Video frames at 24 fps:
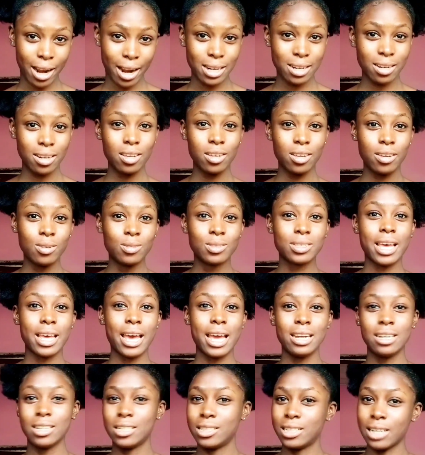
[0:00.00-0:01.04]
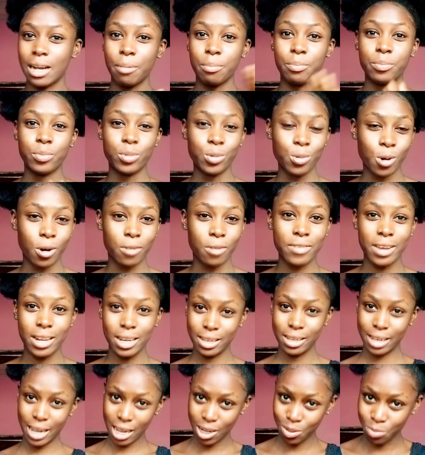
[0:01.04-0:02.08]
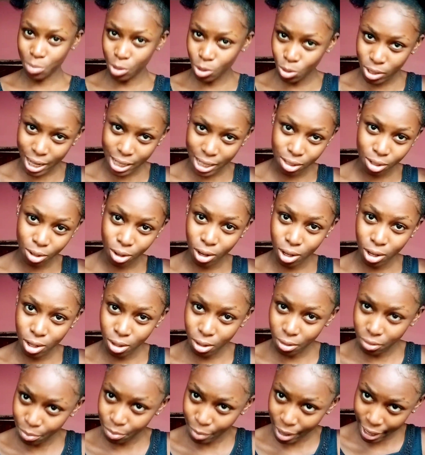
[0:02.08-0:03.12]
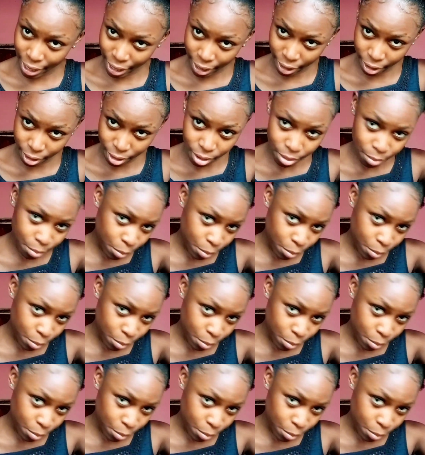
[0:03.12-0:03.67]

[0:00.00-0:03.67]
I didn't use any shampoo of any kind, but look at the color of my hair.